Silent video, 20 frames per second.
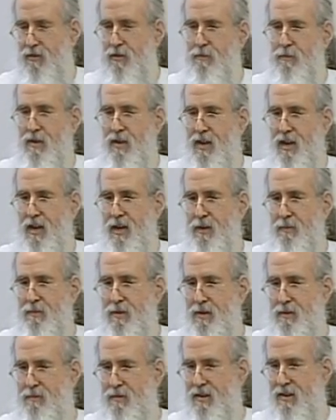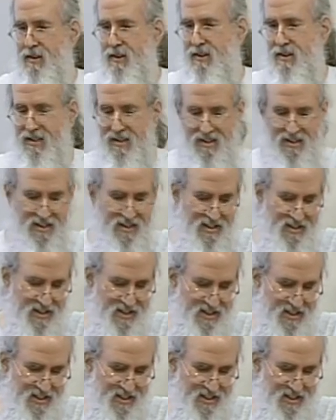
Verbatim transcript: they'll be happy. But